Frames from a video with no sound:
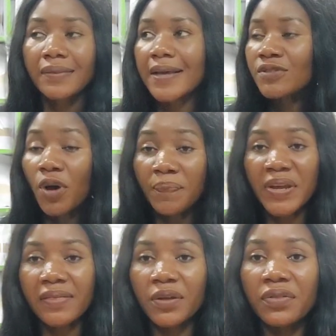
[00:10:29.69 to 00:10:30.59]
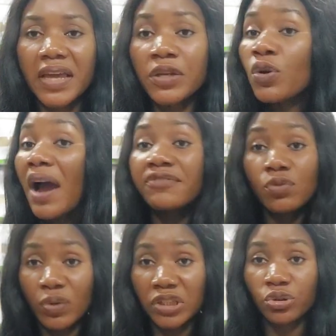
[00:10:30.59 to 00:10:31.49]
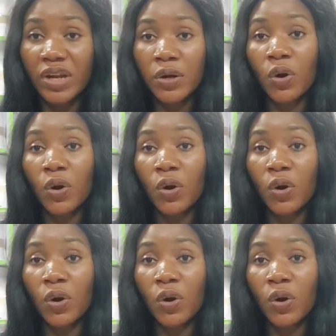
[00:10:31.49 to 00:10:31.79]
There's no big deal there. You have to waist train.